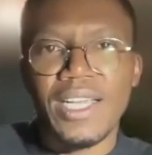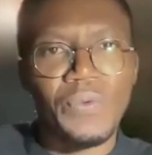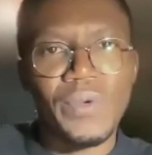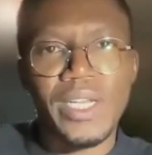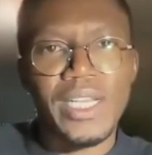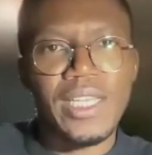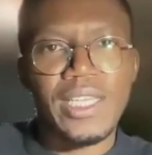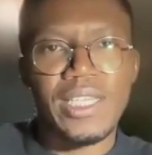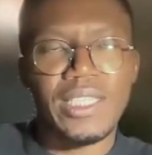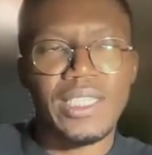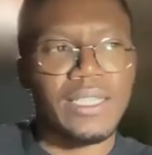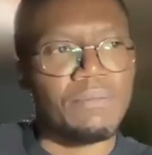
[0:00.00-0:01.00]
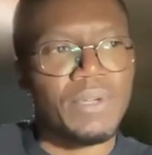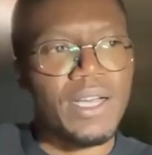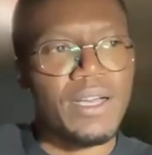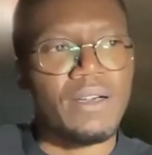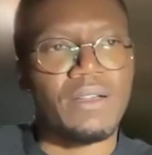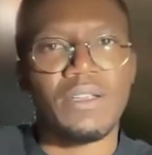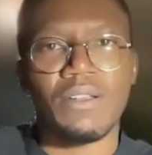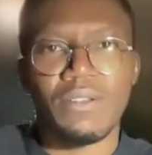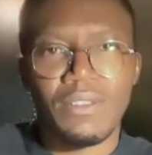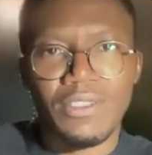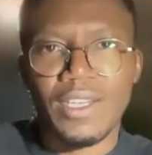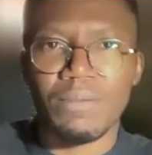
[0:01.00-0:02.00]
It really isn't about
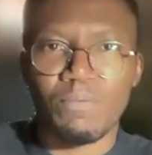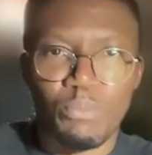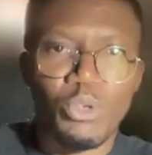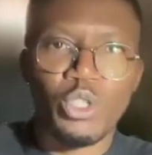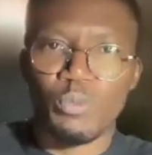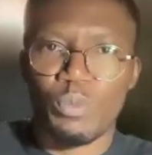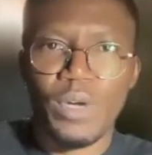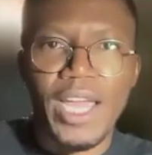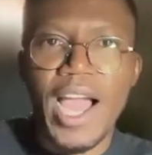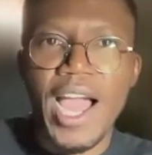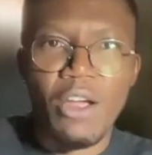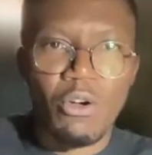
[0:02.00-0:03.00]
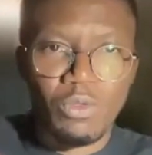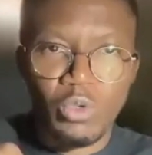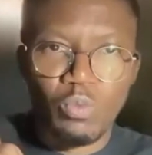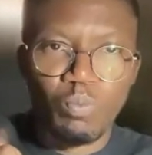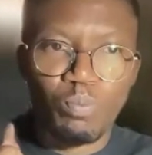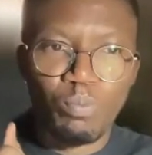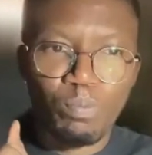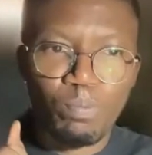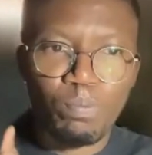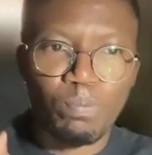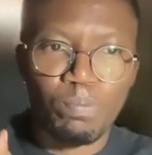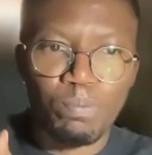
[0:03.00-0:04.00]
trying to push AI or
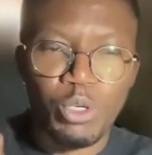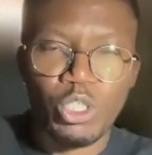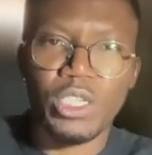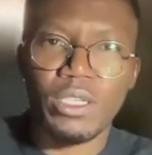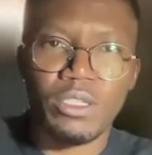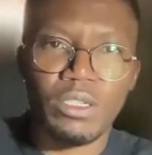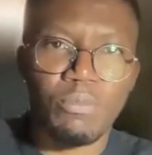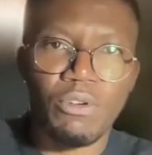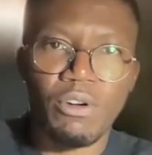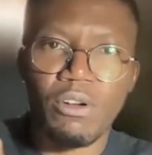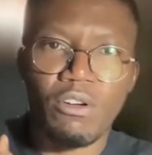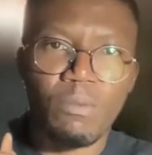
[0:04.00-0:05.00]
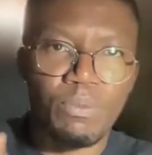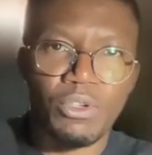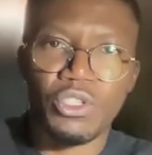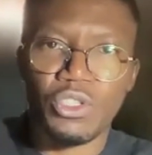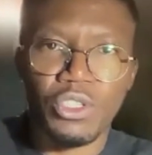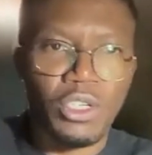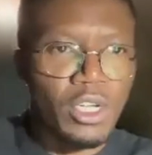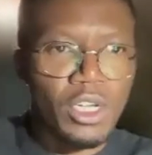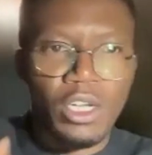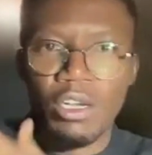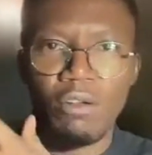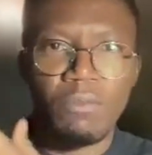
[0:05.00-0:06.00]
push it into the product or push
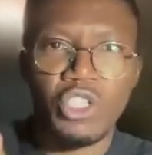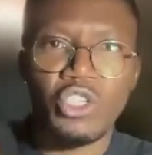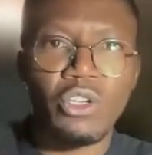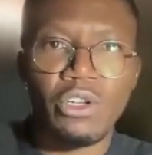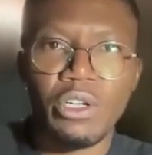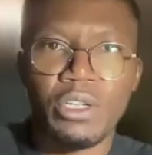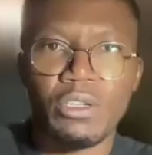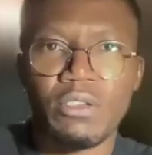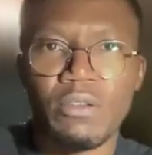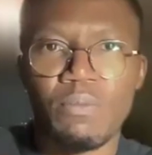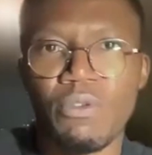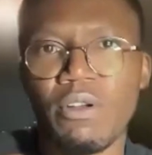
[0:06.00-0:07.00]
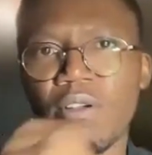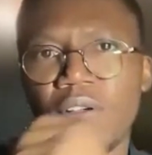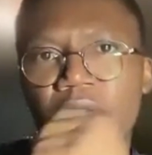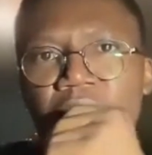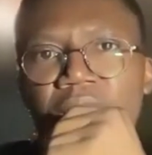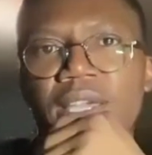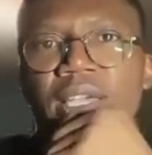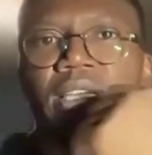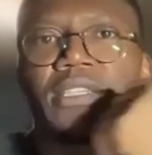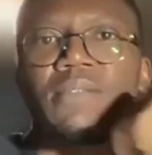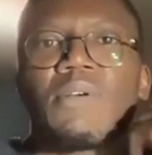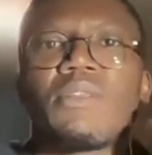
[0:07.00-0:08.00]
machine learning to the product.
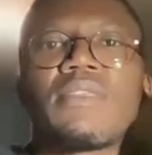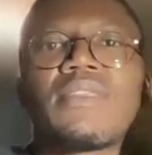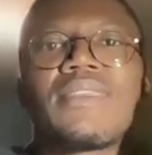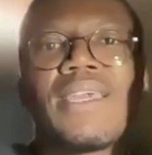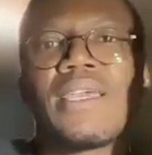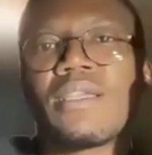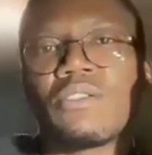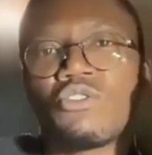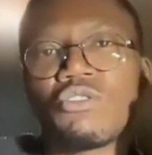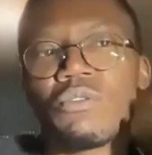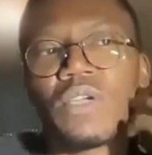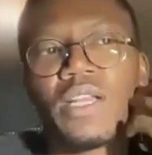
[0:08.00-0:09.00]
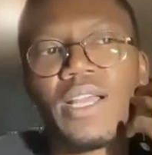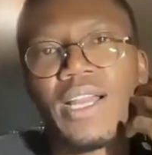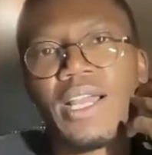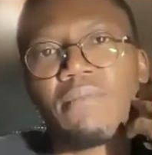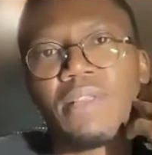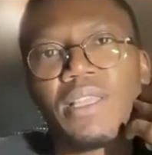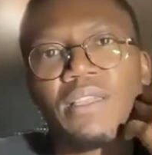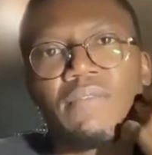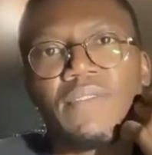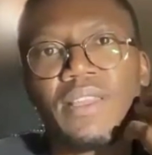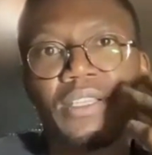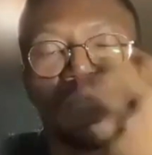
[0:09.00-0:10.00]
It's about thinking through it. And I
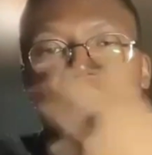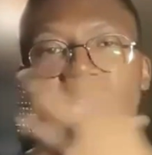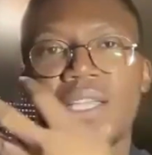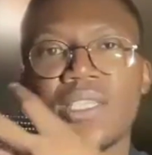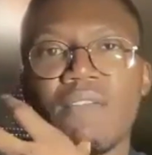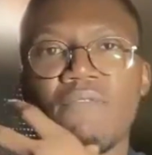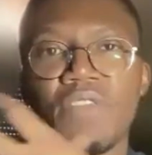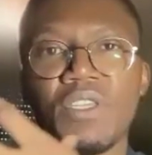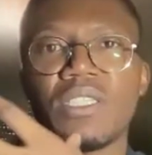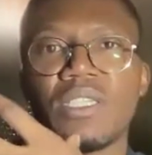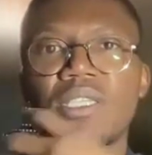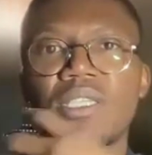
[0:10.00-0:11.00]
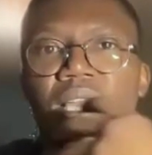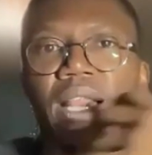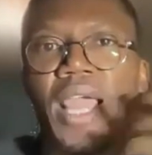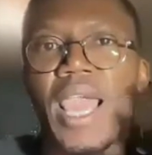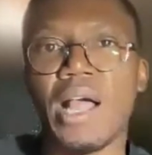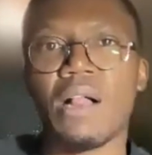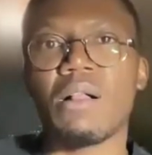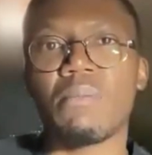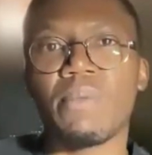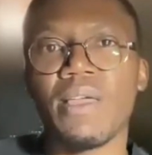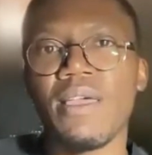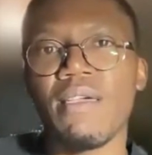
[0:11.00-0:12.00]
believe, and that's why I say VCs can
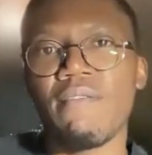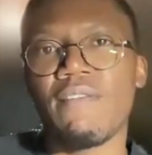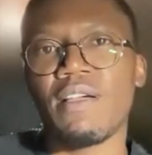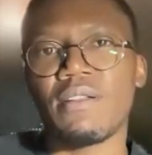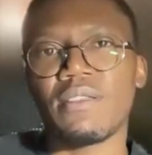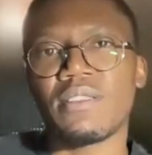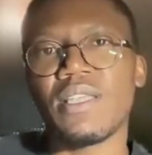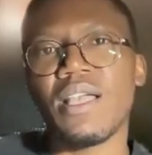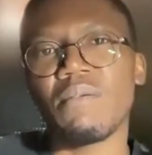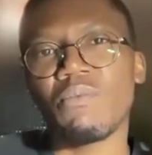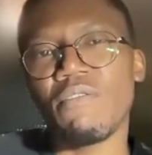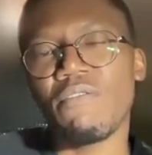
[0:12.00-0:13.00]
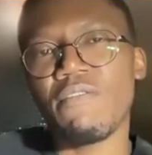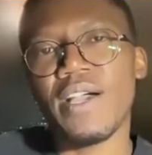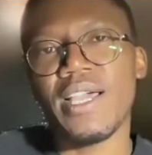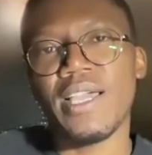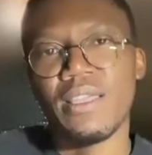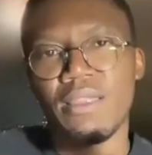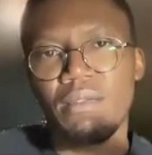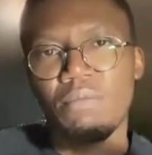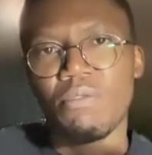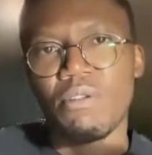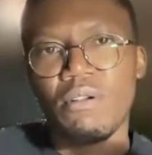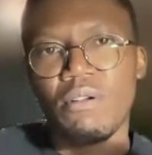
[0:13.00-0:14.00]
help founders to help refine their
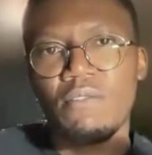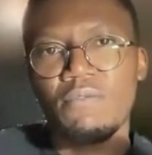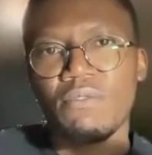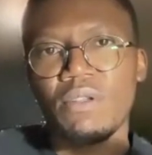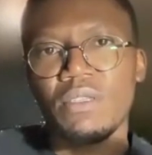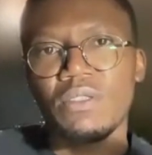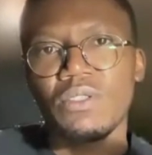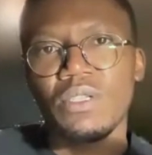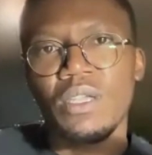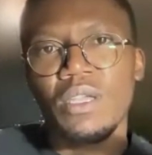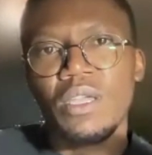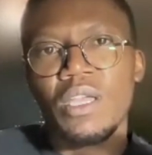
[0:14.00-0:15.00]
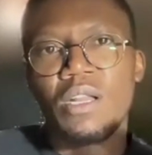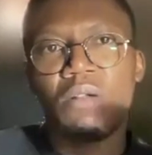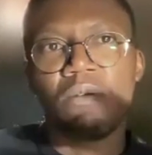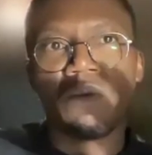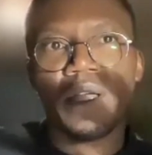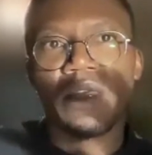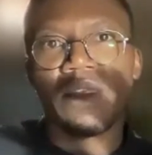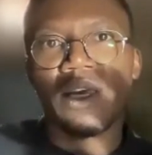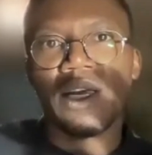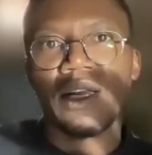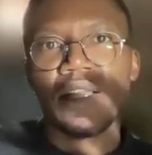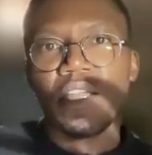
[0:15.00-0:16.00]
product offerings in a way
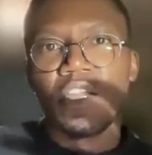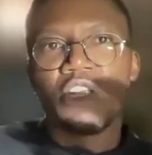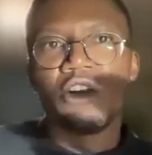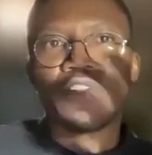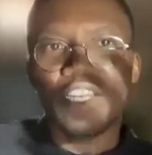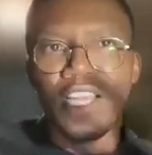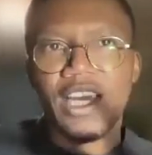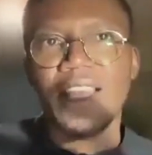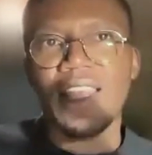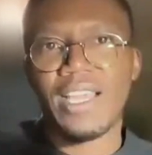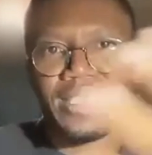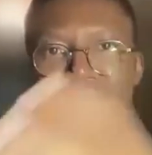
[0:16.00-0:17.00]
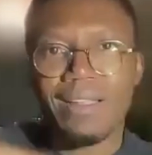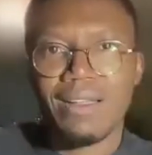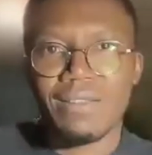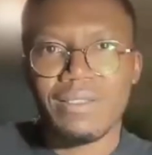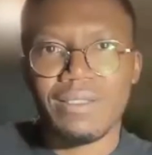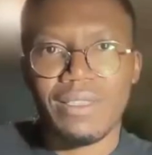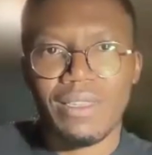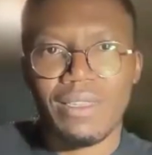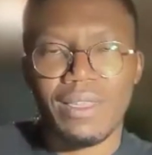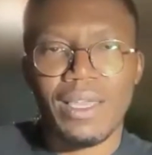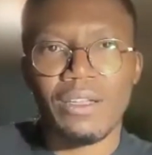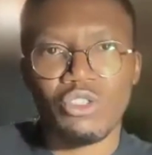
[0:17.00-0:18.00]
that, they then start to
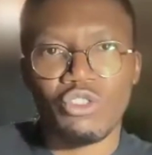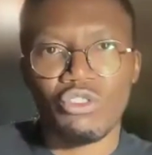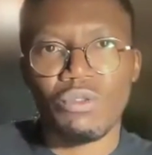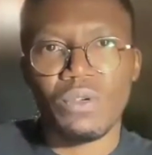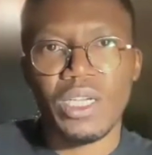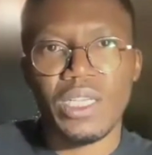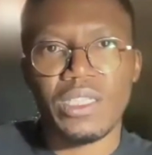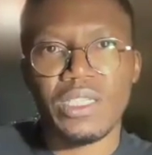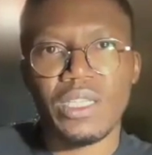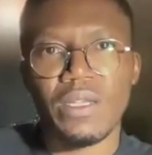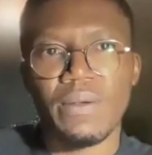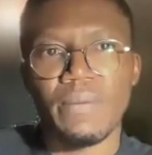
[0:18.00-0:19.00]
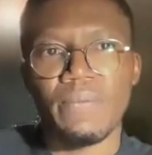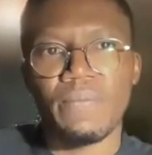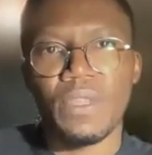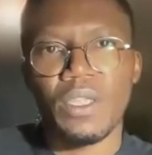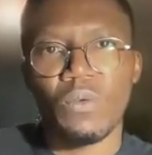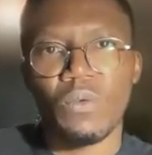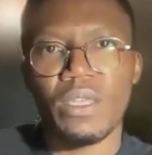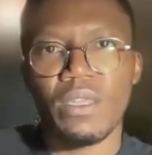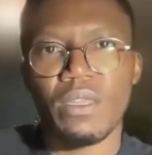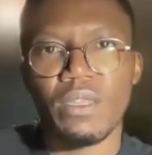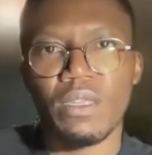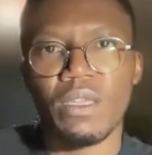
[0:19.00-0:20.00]
think through it
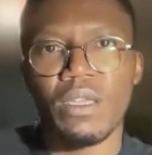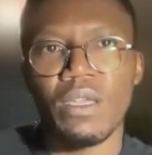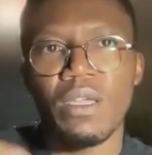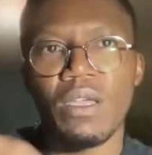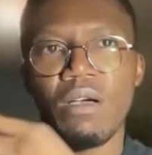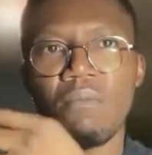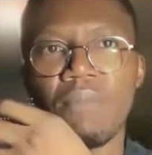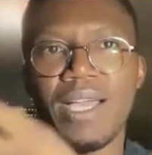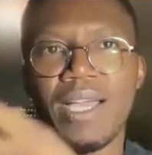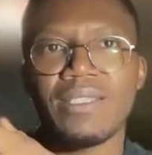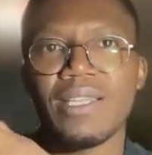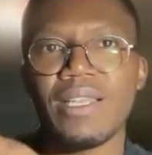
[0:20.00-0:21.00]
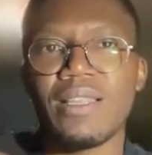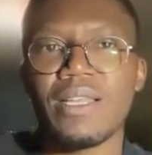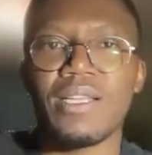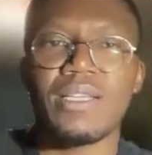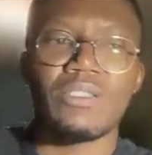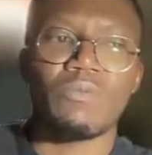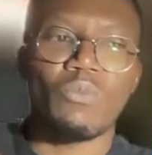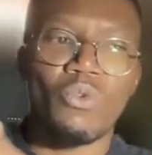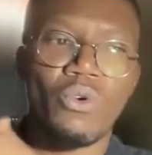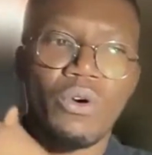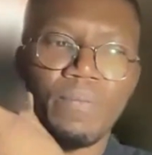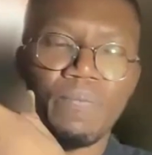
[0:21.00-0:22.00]
with a mindset that is
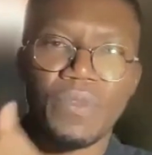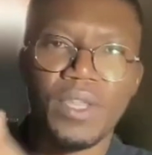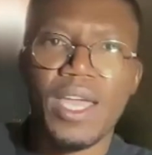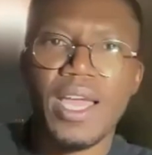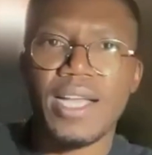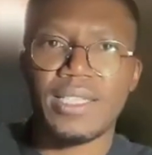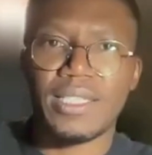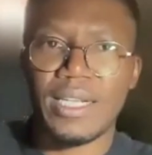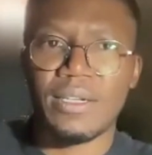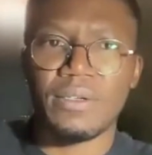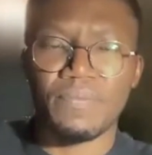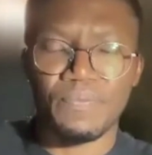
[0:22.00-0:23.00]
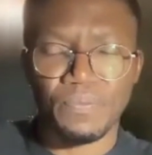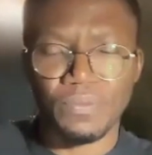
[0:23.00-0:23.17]
more AI centered.